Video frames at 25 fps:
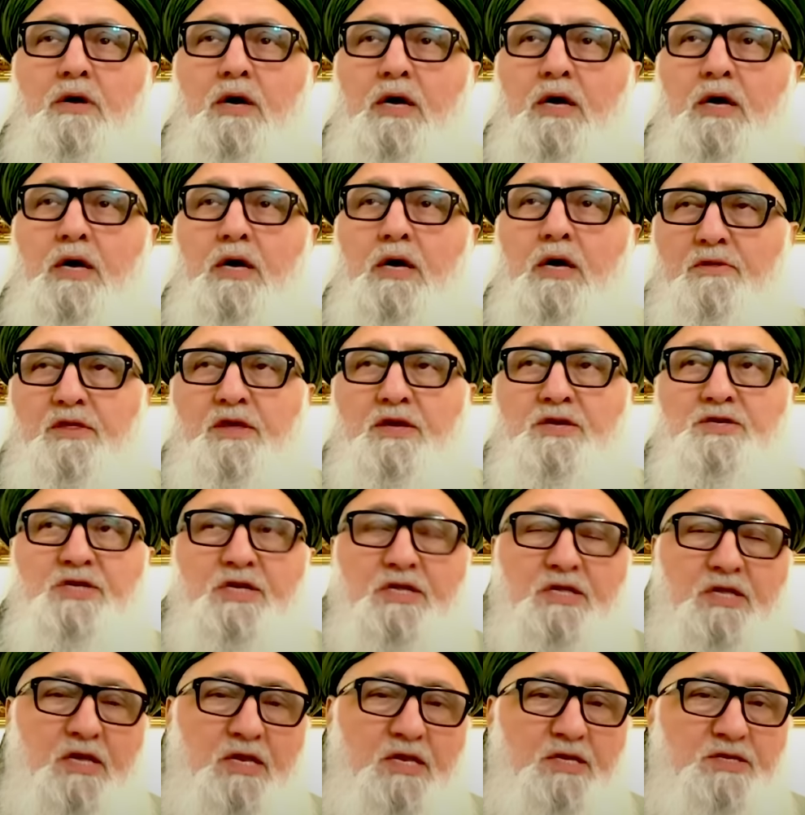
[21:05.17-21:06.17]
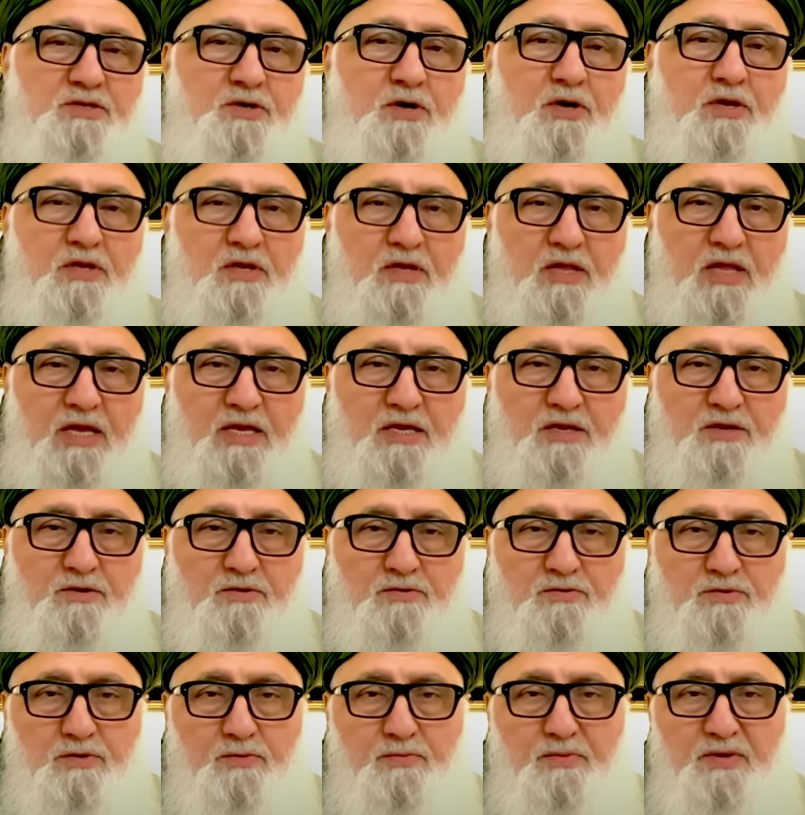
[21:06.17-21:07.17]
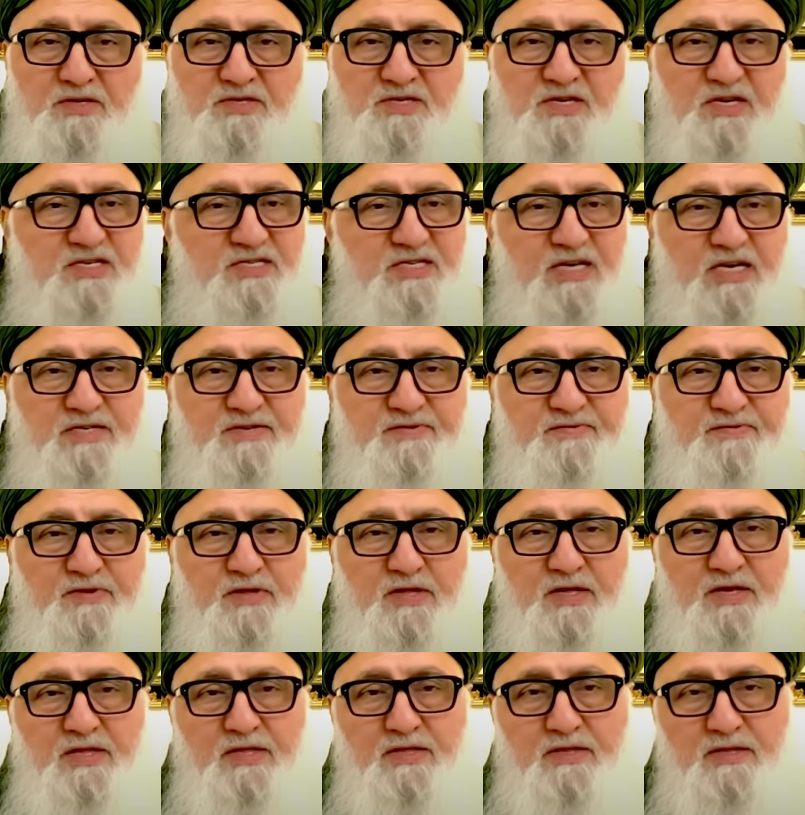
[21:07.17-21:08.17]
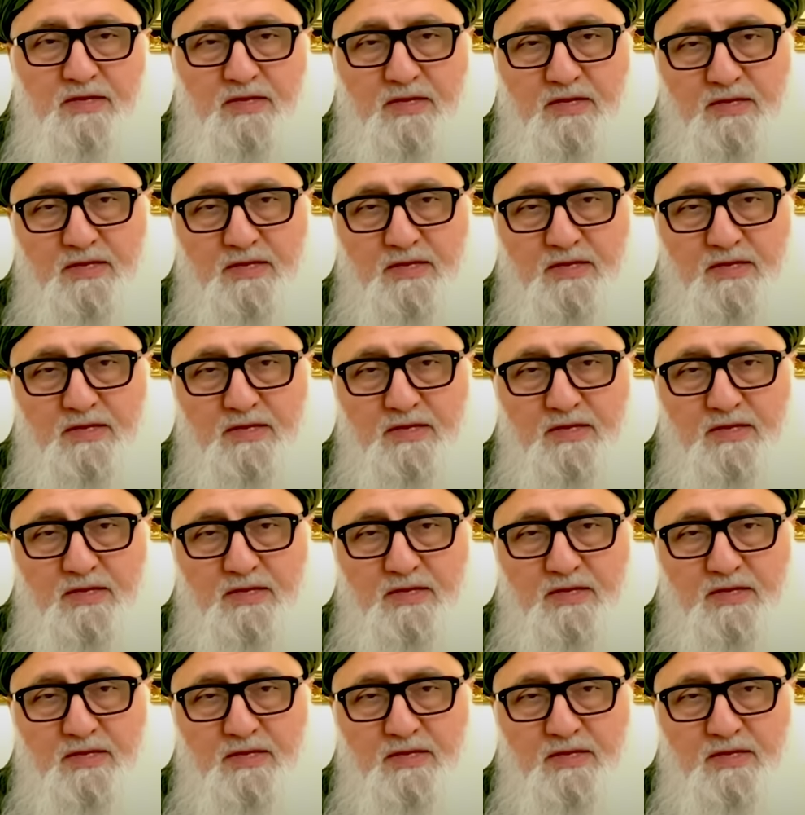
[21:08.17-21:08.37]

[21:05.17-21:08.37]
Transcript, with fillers: I don't think shaitan is going to let you to be successful in,